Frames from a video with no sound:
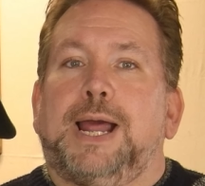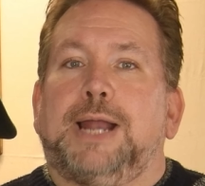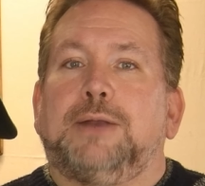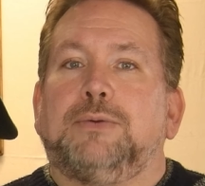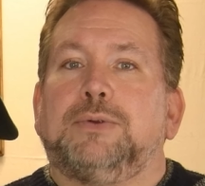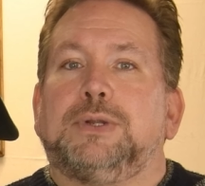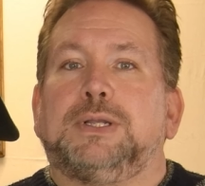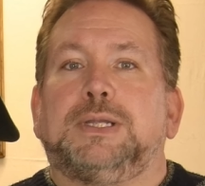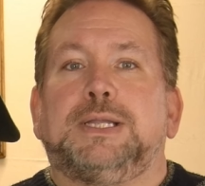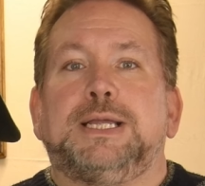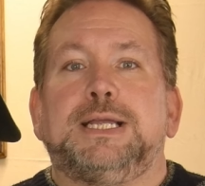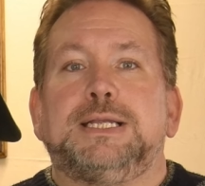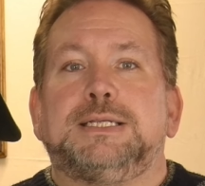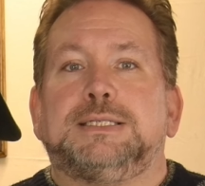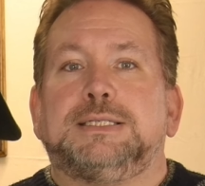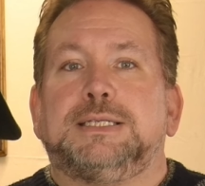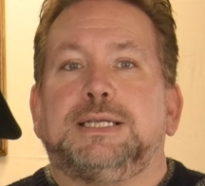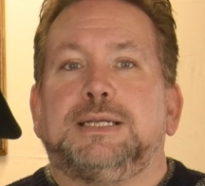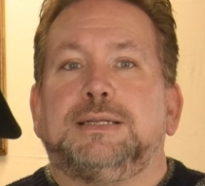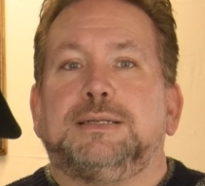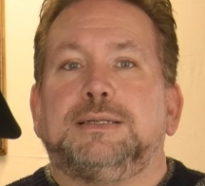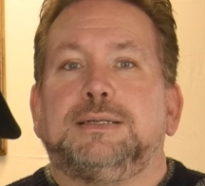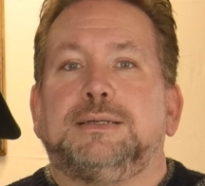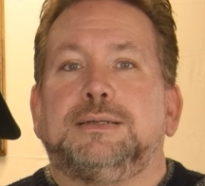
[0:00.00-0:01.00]
and
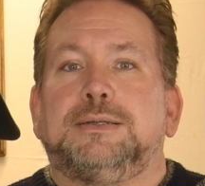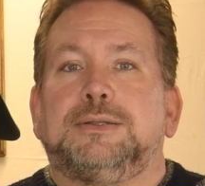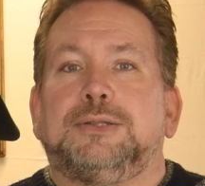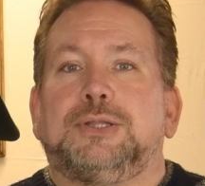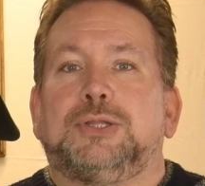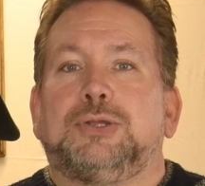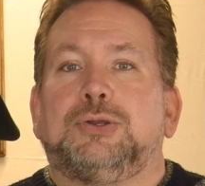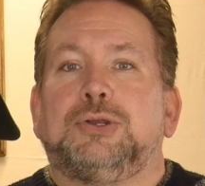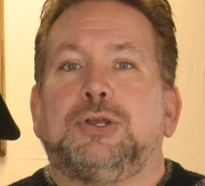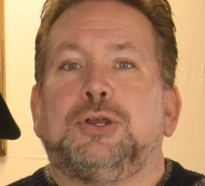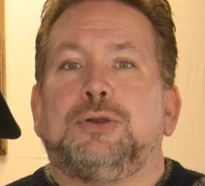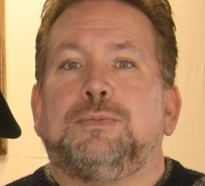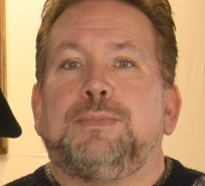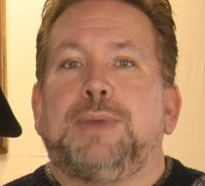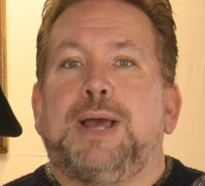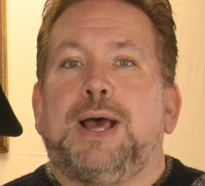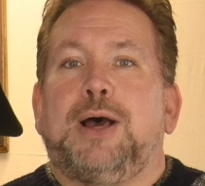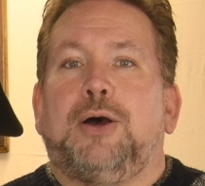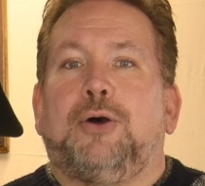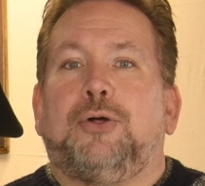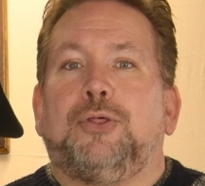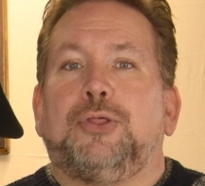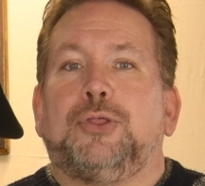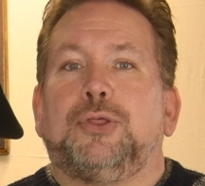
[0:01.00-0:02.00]
release it through your
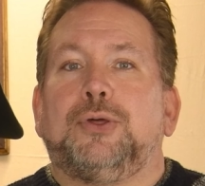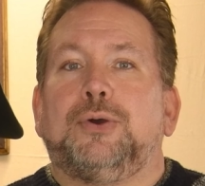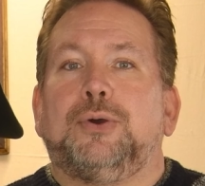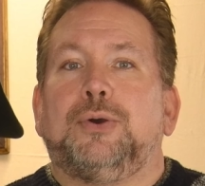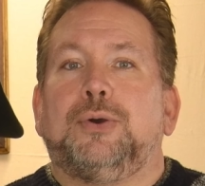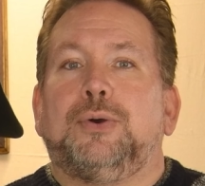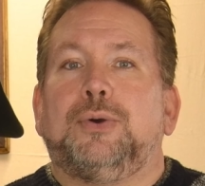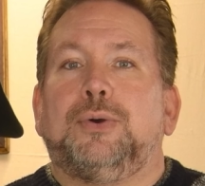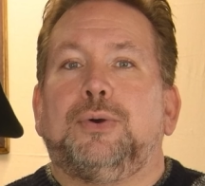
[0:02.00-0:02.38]
mouth.